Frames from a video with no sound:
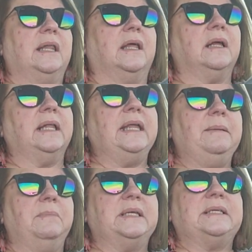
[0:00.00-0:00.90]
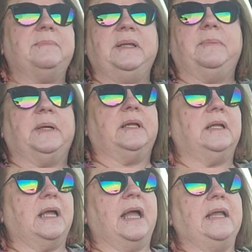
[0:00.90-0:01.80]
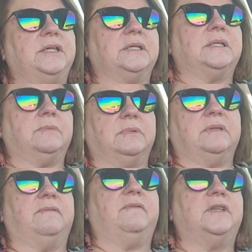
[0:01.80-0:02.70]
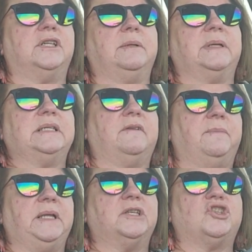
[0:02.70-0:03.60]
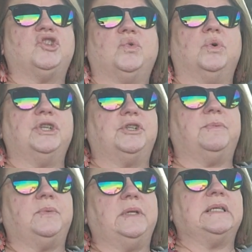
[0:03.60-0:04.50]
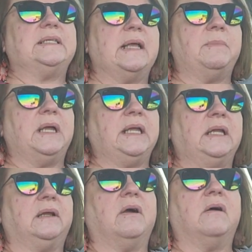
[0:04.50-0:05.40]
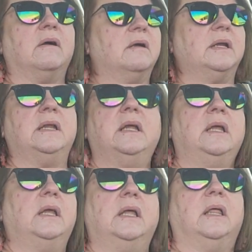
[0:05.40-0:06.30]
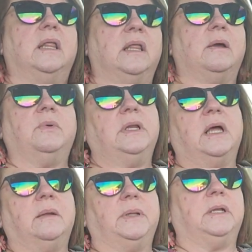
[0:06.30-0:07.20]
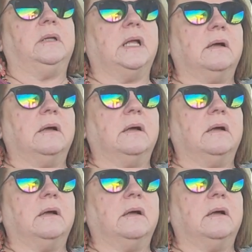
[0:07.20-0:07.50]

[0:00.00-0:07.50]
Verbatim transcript: Luckily he missed me, but I just was envisioning myself being squished between a semi and a car, and that would not have been a good